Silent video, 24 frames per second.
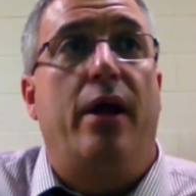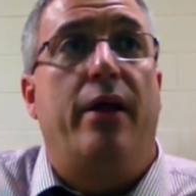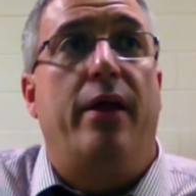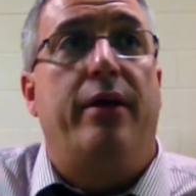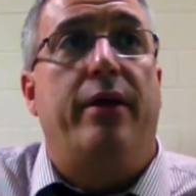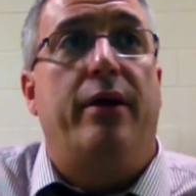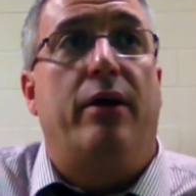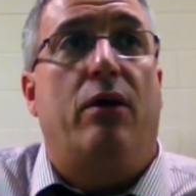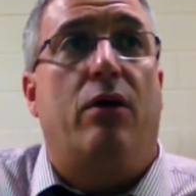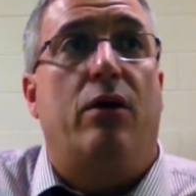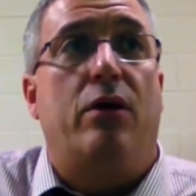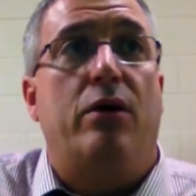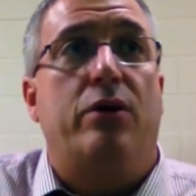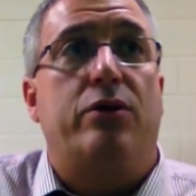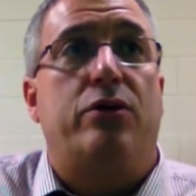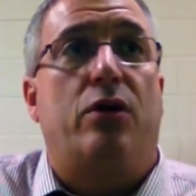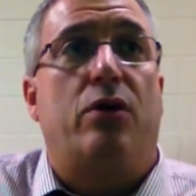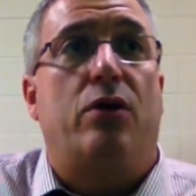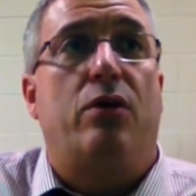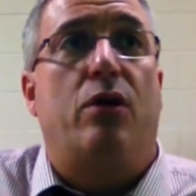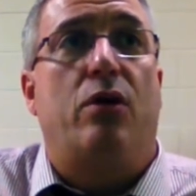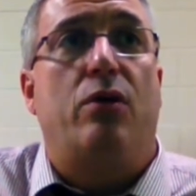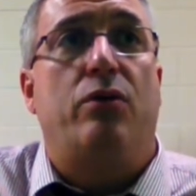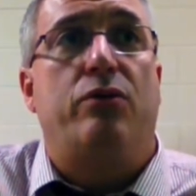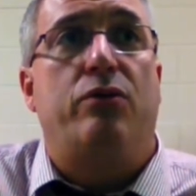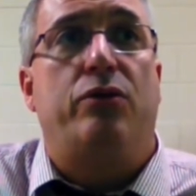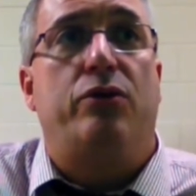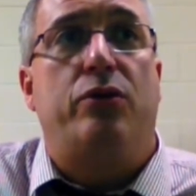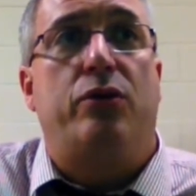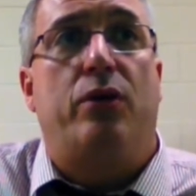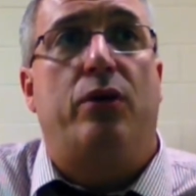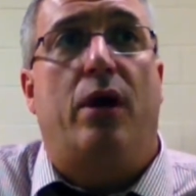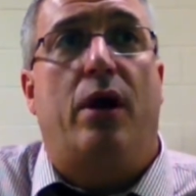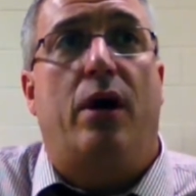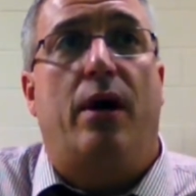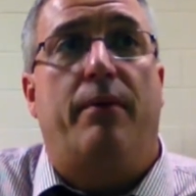They're also going
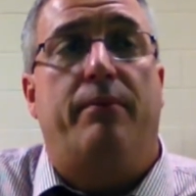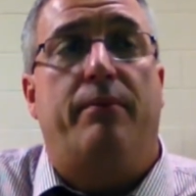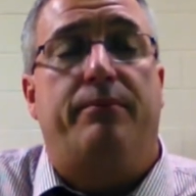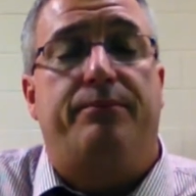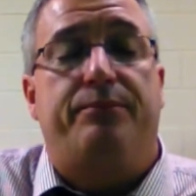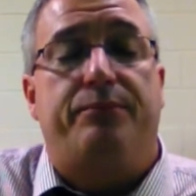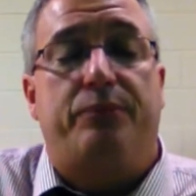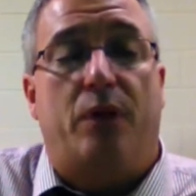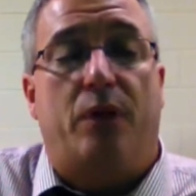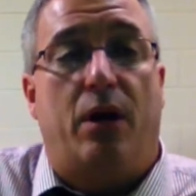to